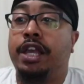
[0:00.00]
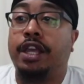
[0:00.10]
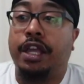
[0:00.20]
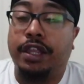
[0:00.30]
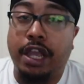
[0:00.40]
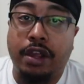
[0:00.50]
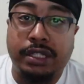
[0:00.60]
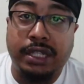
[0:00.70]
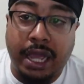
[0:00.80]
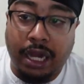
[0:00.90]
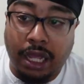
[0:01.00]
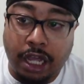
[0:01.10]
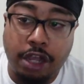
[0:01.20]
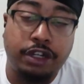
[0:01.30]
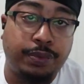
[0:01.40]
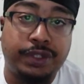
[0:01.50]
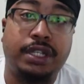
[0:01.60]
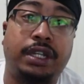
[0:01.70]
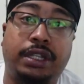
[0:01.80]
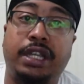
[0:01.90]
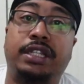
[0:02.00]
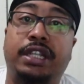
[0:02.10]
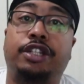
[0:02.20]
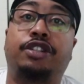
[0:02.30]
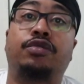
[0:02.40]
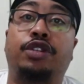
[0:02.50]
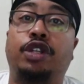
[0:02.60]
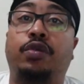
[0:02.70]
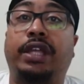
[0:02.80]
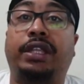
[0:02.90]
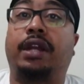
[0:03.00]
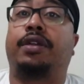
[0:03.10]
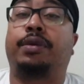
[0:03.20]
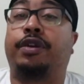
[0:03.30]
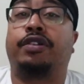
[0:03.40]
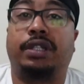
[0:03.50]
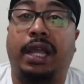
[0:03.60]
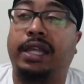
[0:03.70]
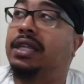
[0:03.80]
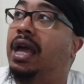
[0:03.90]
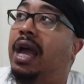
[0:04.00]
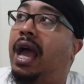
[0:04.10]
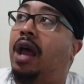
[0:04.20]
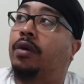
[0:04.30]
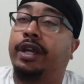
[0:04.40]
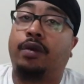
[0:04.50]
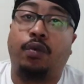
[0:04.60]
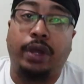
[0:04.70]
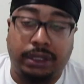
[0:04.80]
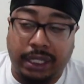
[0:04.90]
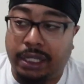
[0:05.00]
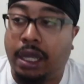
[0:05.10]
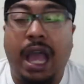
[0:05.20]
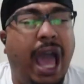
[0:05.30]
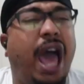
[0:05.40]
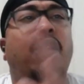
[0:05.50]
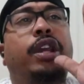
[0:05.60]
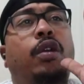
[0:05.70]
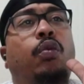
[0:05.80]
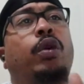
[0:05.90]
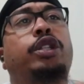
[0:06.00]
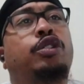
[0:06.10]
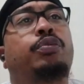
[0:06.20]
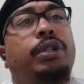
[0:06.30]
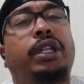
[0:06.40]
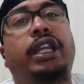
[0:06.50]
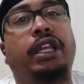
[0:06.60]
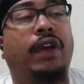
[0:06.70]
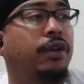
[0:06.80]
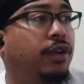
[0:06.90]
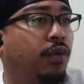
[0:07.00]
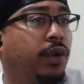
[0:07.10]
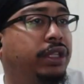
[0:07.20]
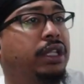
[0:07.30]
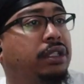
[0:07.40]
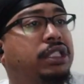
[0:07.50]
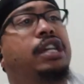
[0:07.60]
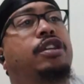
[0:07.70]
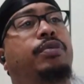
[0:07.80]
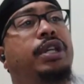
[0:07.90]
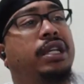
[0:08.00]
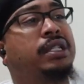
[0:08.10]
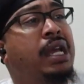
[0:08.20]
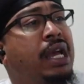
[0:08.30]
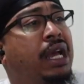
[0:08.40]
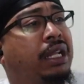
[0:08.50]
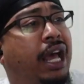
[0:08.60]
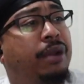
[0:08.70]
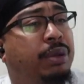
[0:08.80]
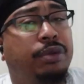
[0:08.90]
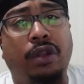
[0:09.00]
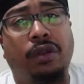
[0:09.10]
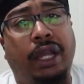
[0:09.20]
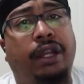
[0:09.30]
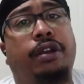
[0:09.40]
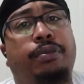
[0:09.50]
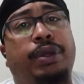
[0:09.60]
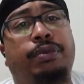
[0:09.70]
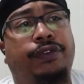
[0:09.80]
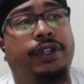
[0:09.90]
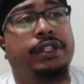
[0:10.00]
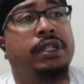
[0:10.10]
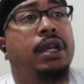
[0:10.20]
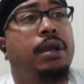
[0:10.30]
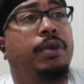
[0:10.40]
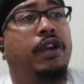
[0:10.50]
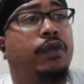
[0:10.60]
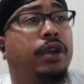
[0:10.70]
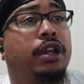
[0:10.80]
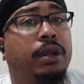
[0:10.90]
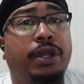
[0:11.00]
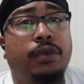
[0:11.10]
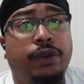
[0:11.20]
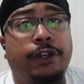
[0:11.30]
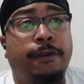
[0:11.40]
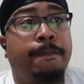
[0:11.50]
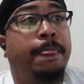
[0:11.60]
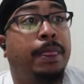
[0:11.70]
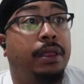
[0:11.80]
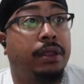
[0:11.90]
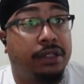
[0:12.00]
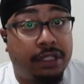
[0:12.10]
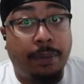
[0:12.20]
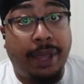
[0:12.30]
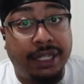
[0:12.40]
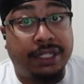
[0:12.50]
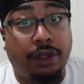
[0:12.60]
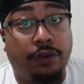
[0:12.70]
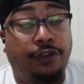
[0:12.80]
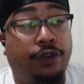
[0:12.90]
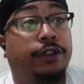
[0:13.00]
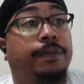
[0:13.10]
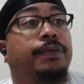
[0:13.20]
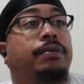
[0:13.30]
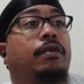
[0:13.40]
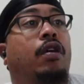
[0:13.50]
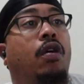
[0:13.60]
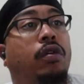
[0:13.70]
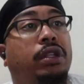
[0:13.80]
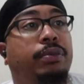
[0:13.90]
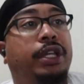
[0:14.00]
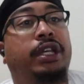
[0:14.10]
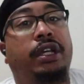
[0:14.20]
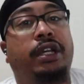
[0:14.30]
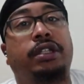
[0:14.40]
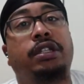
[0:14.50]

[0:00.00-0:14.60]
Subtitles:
there is not 100% of things that you do that other person likes. I don't care what you believe. I don't know what they'll tell you, because a lot of people don't like hurting people's feelings. But if we're going to be real, somebody settled for you. Only because